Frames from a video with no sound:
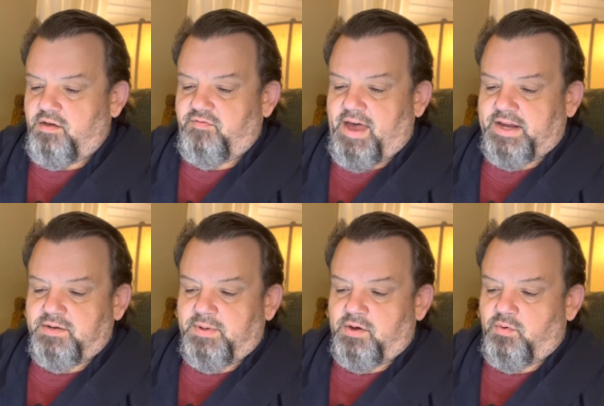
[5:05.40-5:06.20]
fact
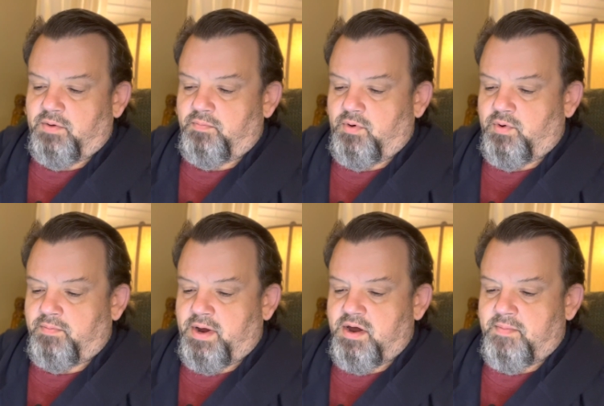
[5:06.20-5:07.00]
to me when when
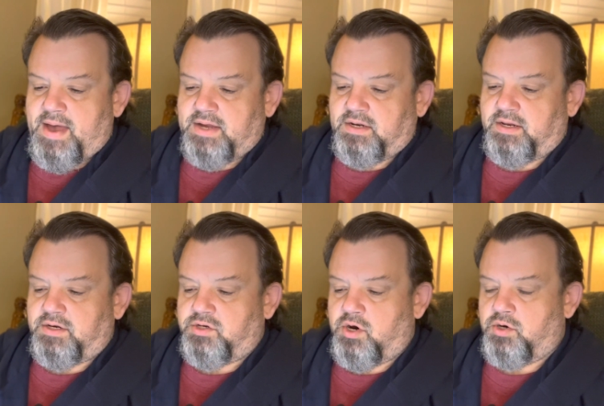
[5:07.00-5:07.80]
Mary
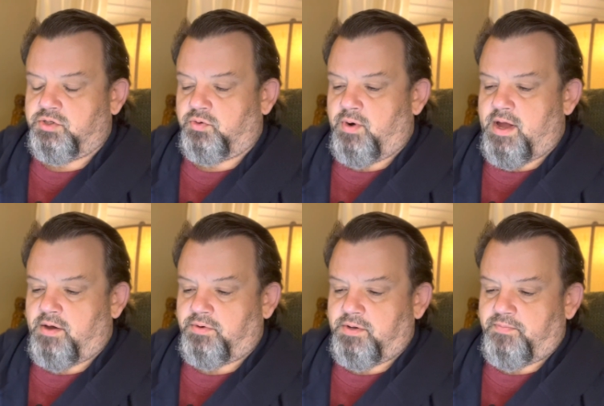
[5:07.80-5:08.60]
Magdalene turns
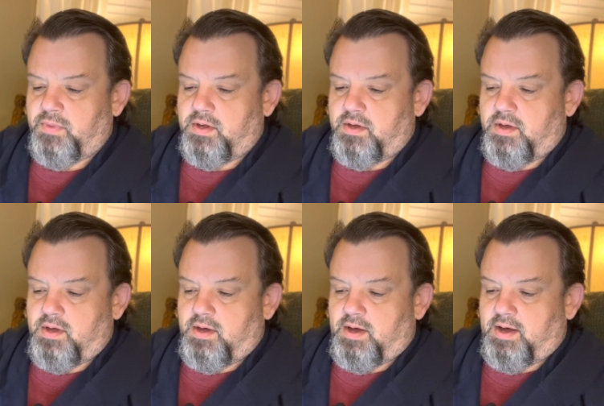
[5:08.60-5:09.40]
around,
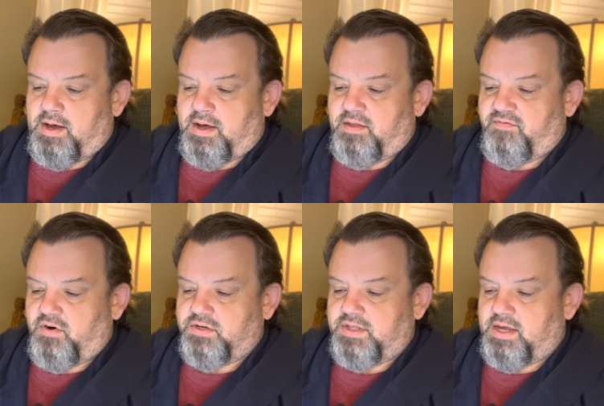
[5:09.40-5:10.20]
uh, the
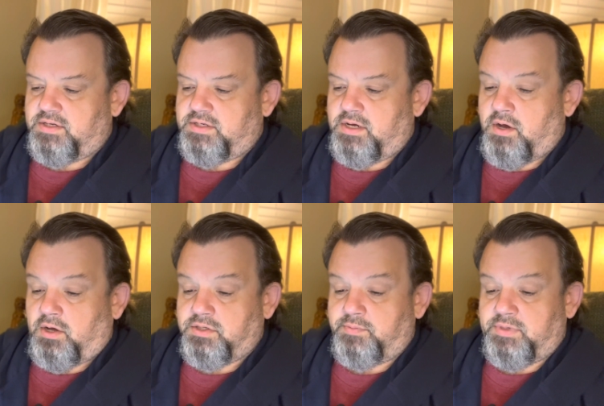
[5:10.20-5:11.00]
first thing she
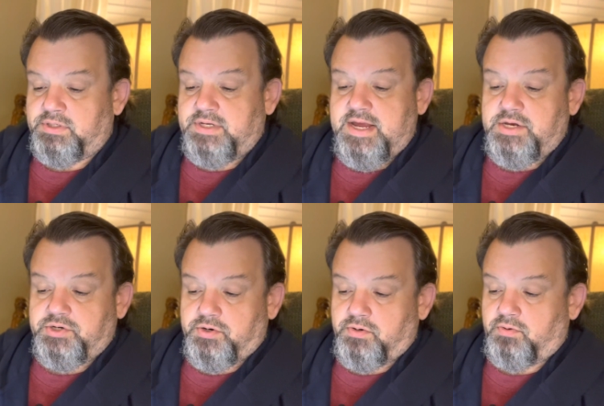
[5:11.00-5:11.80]
calls him is
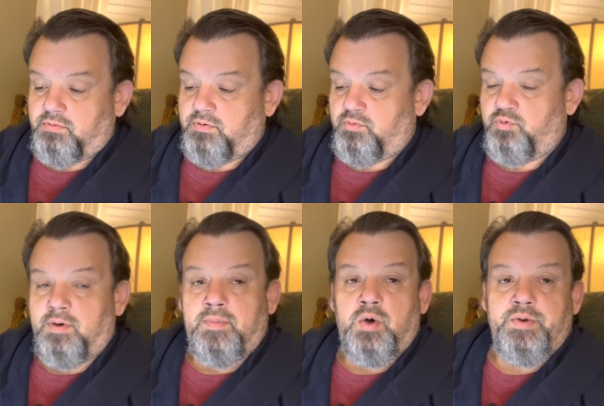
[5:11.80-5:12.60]
teacher,
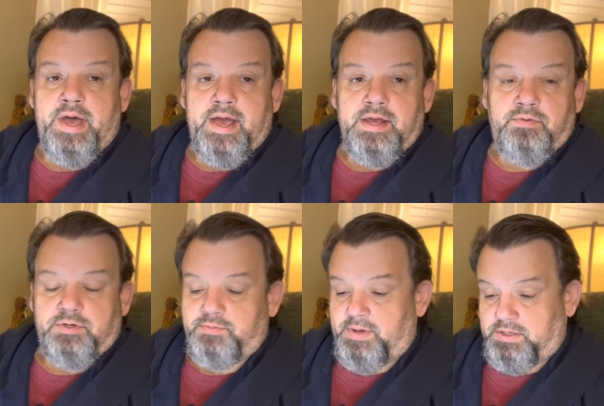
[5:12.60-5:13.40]
Rabboni,
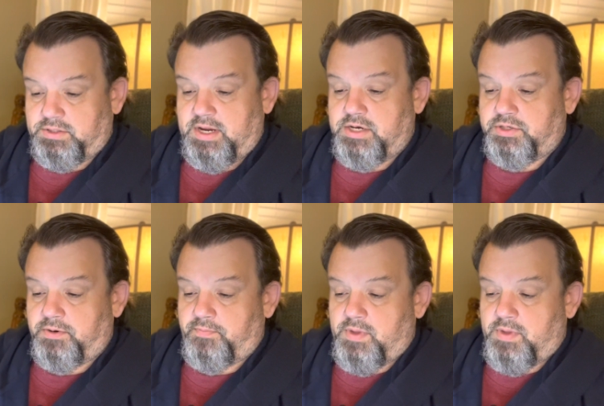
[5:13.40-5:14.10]
which means teacher.